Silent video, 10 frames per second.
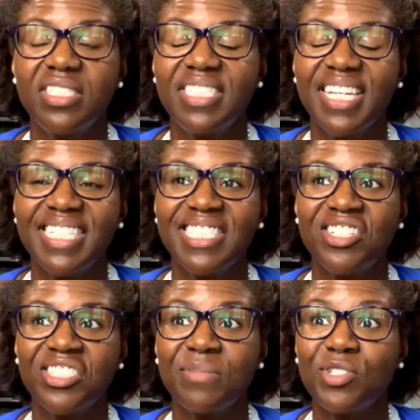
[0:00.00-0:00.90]
and consider
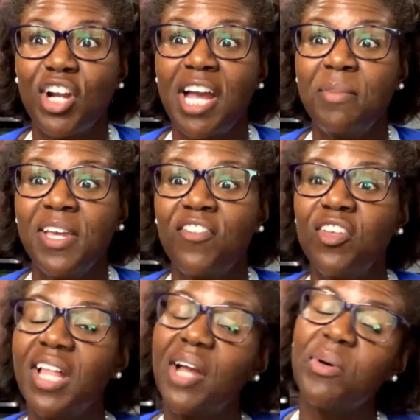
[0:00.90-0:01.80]
subscribing if you
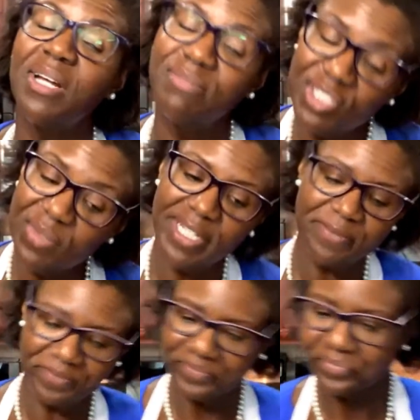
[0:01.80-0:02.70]
like what I'm doing,
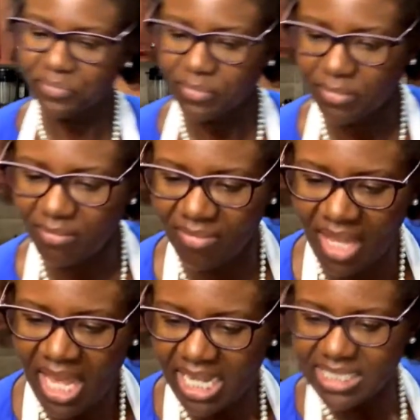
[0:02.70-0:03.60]

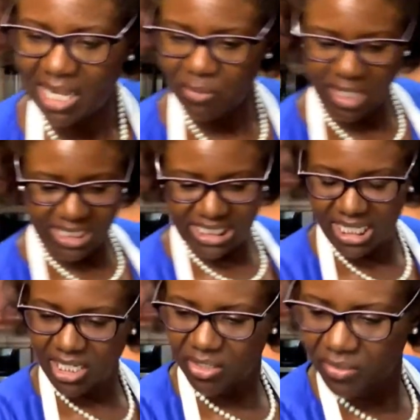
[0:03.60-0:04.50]
because I will
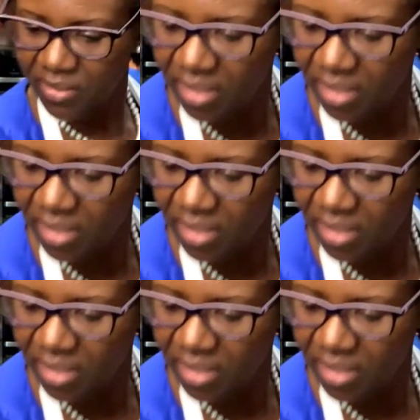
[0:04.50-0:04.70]
continue